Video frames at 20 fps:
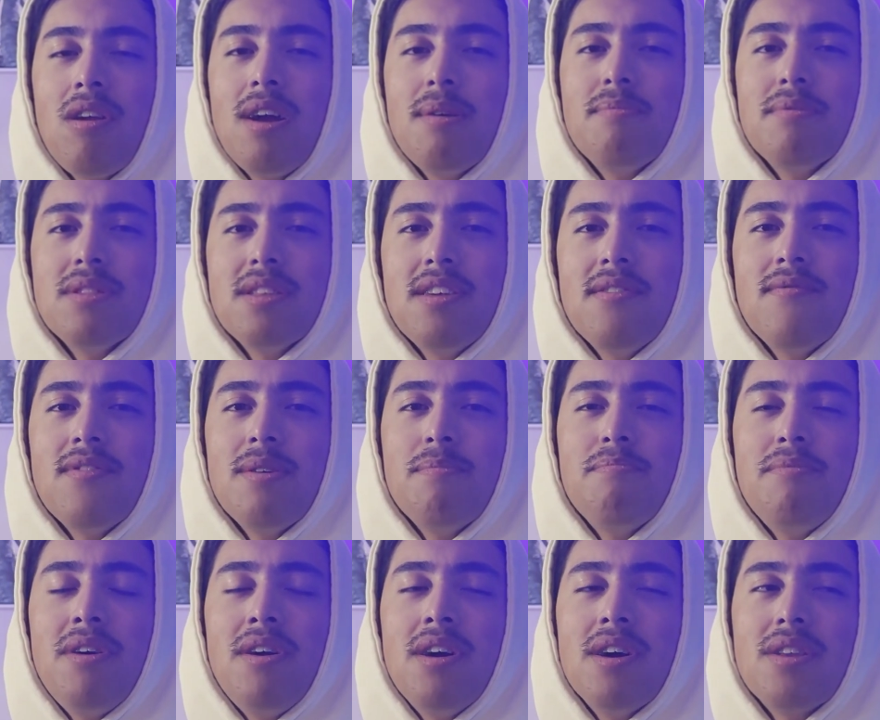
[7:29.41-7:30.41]
I believe I
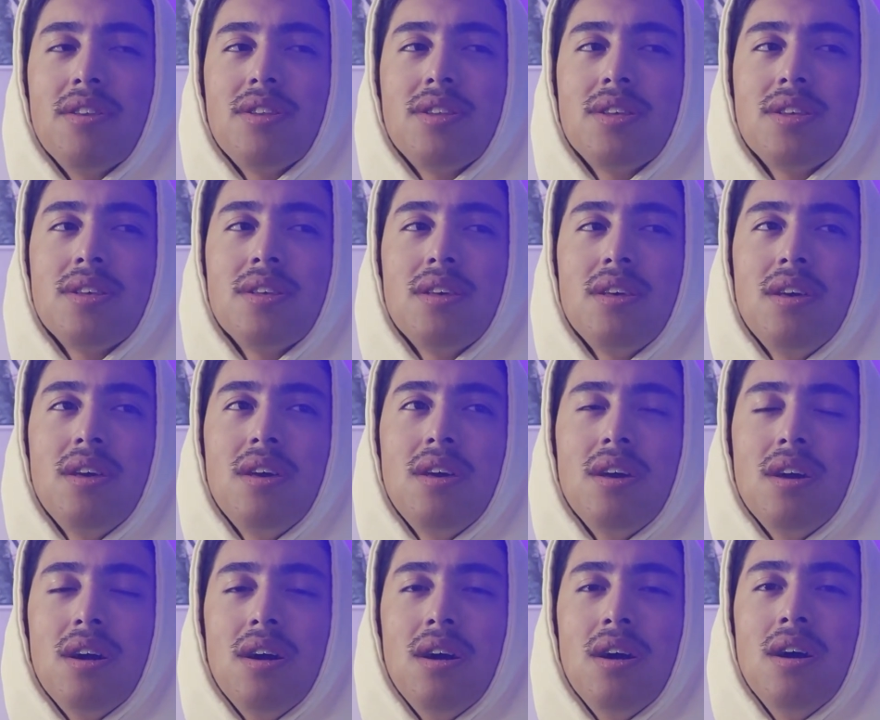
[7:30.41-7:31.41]
bought,
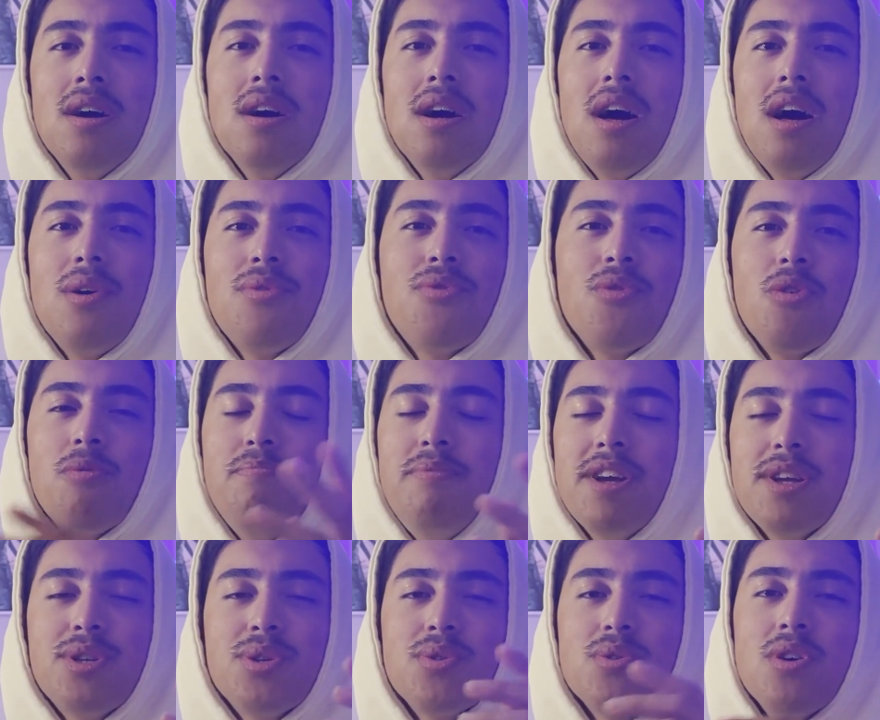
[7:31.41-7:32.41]
I'll throw a
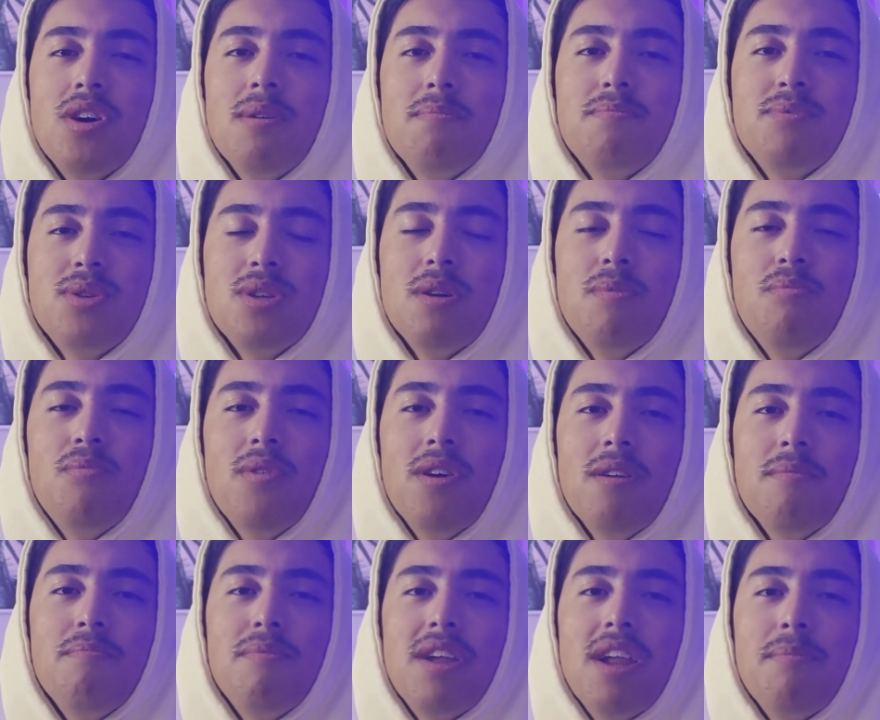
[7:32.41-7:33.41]
picture up
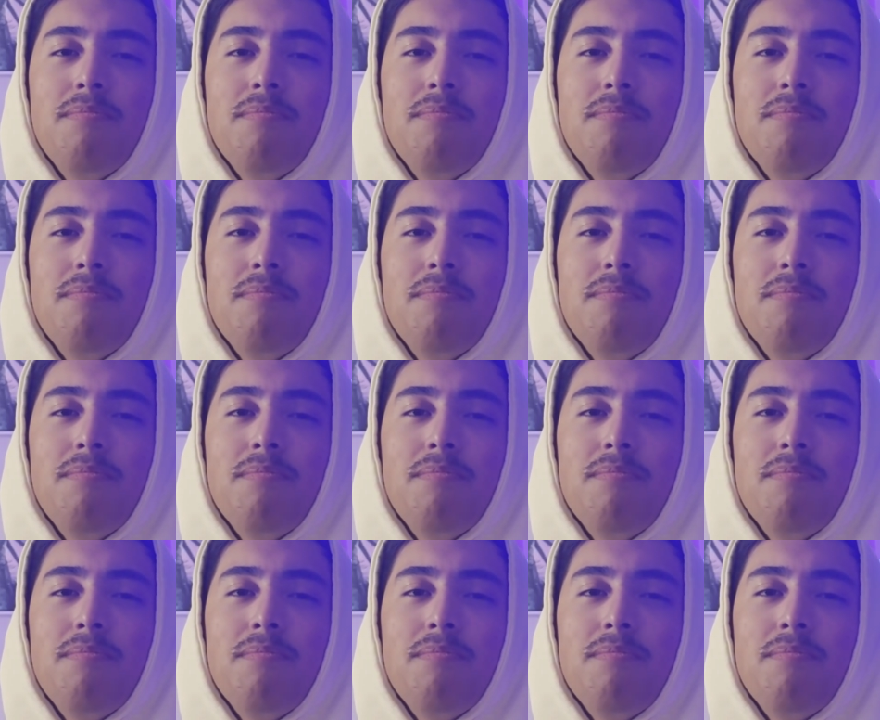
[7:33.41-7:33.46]
somewhere, but